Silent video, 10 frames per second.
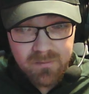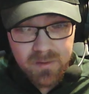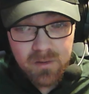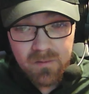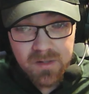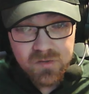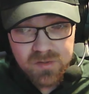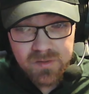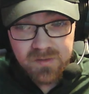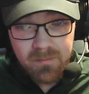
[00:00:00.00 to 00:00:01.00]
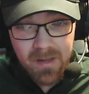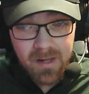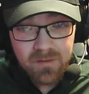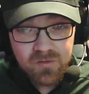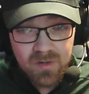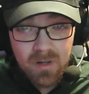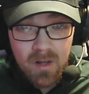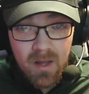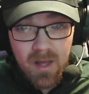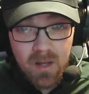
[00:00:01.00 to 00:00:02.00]
configurations matched
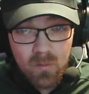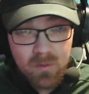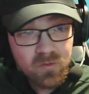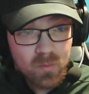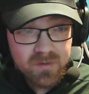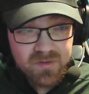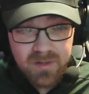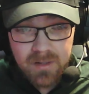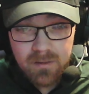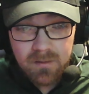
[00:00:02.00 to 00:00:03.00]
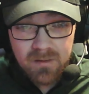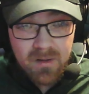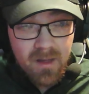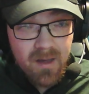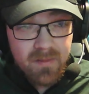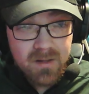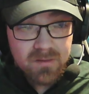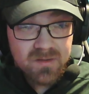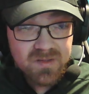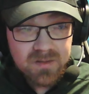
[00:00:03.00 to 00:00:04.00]
and which ones didn't. And
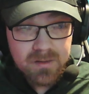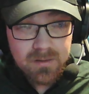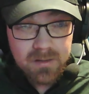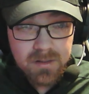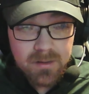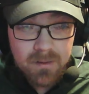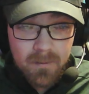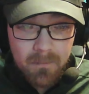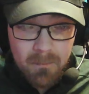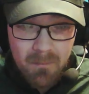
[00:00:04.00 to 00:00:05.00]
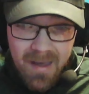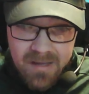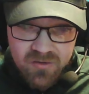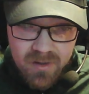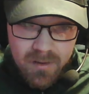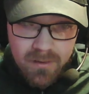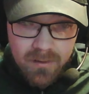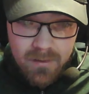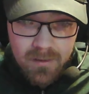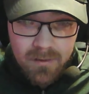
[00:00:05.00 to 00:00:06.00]
then suddenly magic
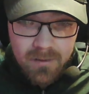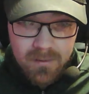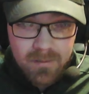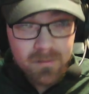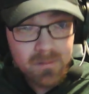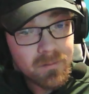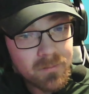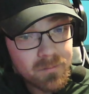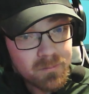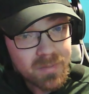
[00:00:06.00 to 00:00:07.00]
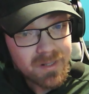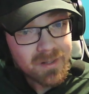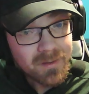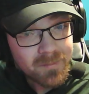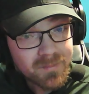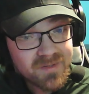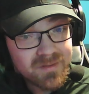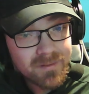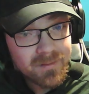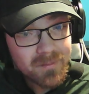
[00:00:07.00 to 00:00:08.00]

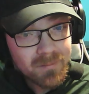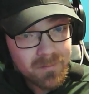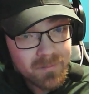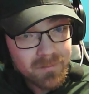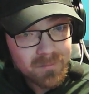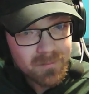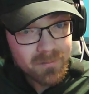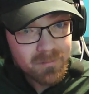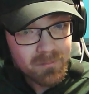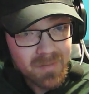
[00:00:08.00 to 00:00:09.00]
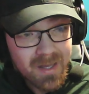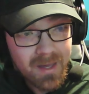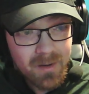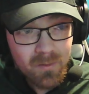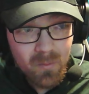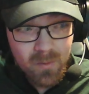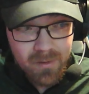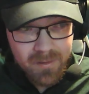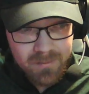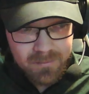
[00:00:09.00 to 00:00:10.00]
becomes mechanical
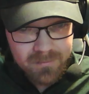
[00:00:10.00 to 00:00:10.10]
work.